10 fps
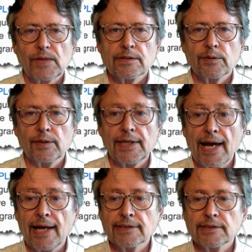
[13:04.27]
So
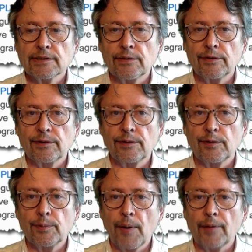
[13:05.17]
that's
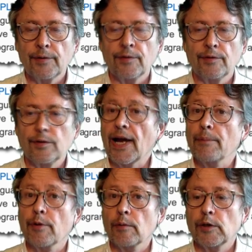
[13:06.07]
the
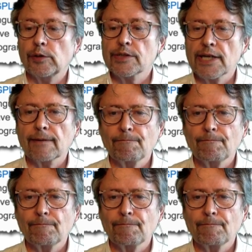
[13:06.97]
library we're using.